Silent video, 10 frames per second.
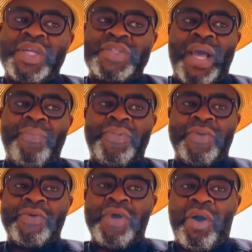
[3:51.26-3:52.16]
one
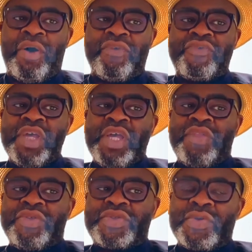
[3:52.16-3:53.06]
example of
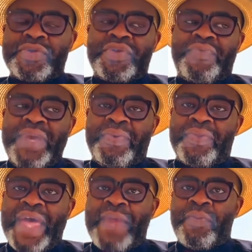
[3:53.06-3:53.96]
the sorts of
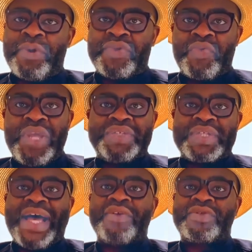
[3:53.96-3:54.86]
people that Edward has
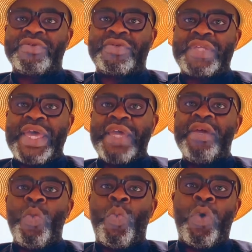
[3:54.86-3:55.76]
reached out to
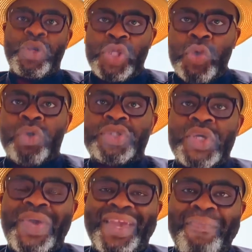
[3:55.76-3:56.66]
say, what you're
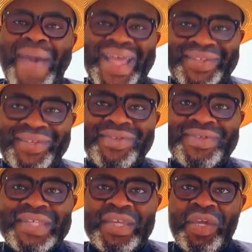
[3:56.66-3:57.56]
doing
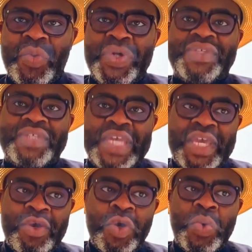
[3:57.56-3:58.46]
matters. We
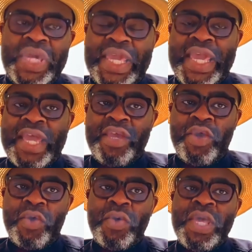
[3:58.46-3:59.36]
see you, we hear
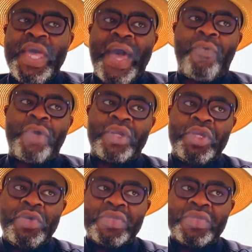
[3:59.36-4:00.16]
you, and we're going to